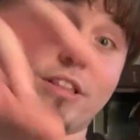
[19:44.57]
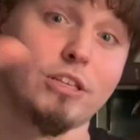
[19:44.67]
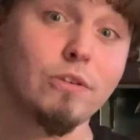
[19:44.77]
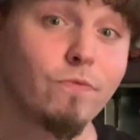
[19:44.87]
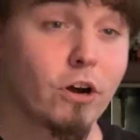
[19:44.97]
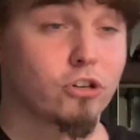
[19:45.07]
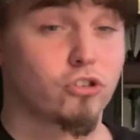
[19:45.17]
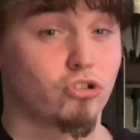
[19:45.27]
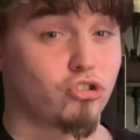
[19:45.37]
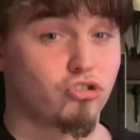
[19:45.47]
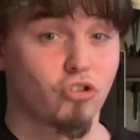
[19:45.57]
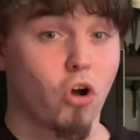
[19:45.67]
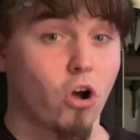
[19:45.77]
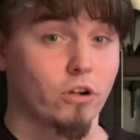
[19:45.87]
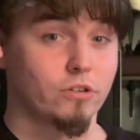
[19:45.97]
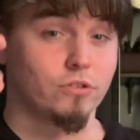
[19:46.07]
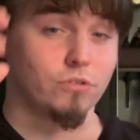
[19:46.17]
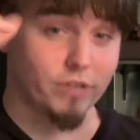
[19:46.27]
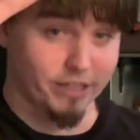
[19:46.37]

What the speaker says: and these fuckers are strong too.